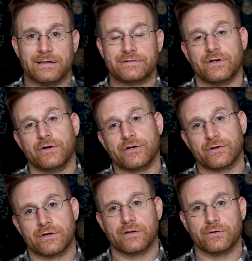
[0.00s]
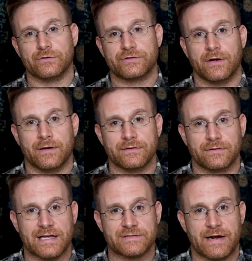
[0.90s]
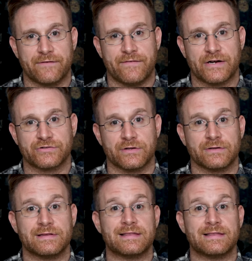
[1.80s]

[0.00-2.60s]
So you're going to lose a lens manufacturer.